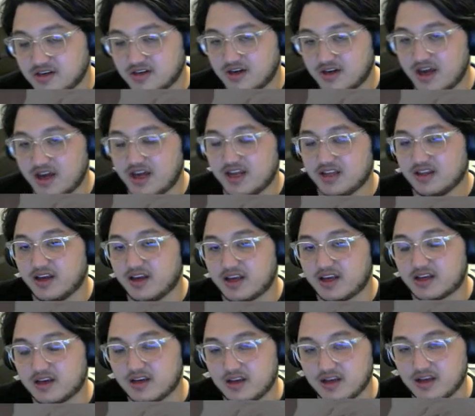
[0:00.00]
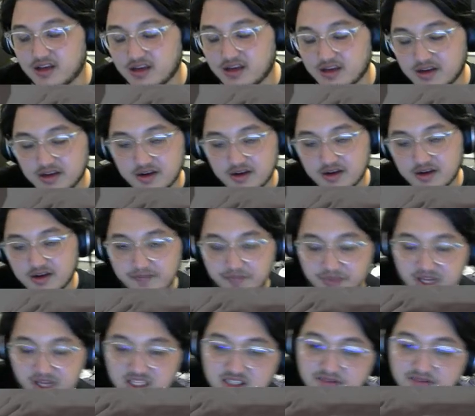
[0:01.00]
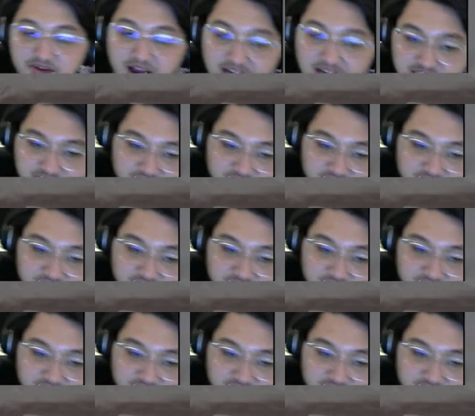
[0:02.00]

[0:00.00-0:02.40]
and it's faster,